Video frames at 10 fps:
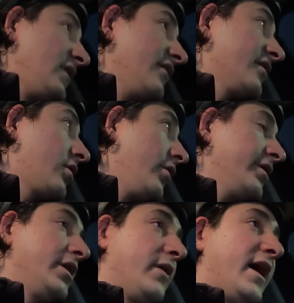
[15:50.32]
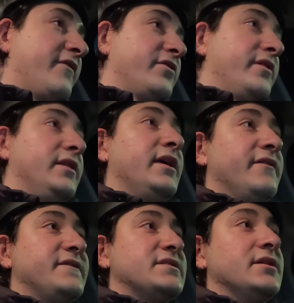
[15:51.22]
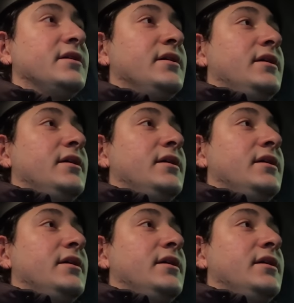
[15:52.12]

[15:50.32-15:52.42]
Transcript: The cardio after the lift